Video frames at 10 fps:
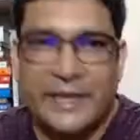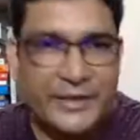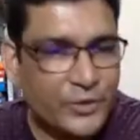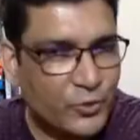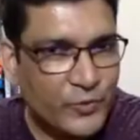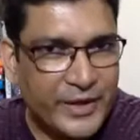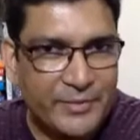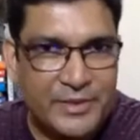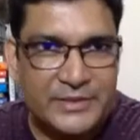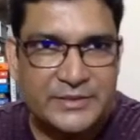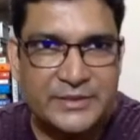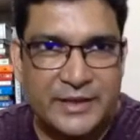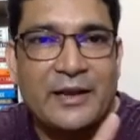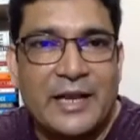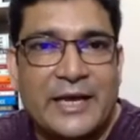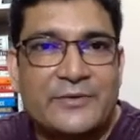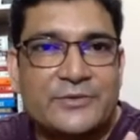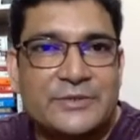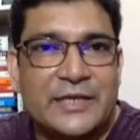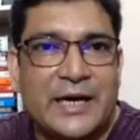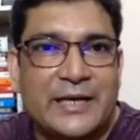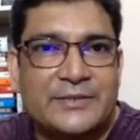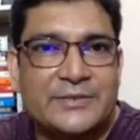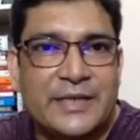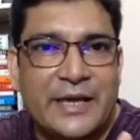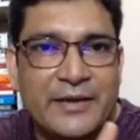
Thank you very much. Live starts